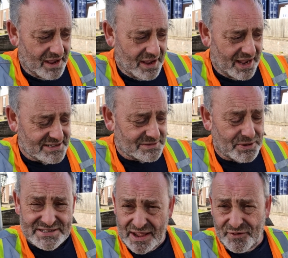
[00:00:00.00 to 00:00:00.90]
he said,
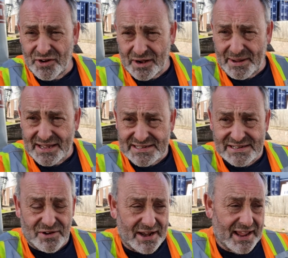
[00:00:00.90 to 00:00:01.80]
we're definitely not going to make it
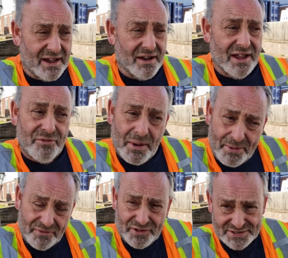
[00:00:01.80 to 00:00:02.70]
tonight. Now it's my
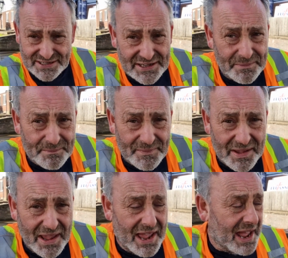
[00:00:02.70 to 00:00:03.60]
birthday on Sunday.
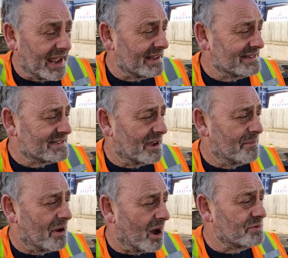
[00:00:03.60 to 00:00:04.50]
And
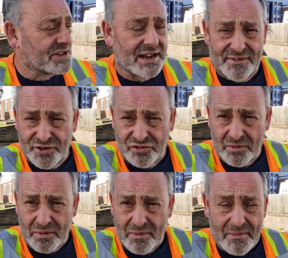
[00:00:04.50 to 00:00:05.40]
I was going out for a
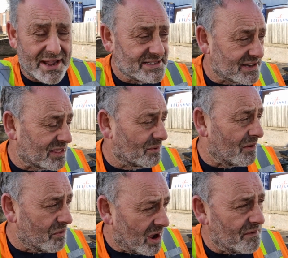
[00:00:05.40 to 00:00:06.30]
drink with my mates. So I thought, well,
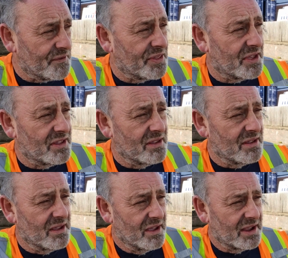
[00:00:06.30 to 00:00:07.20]
rather
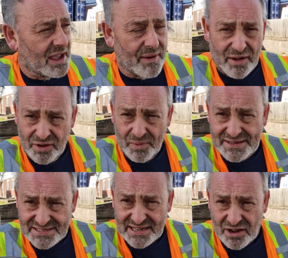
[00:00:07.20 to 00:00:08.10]
than go out on the
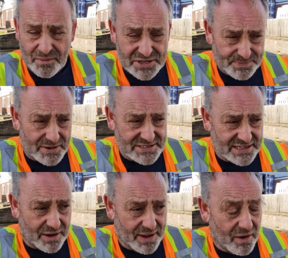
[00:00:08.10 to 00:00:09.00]
Wednesday night when I'm supposed to
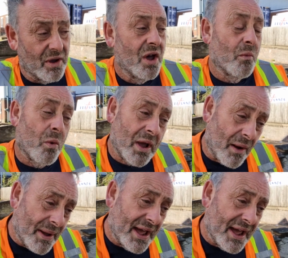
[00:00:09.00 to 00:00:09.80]
go out, we'll go out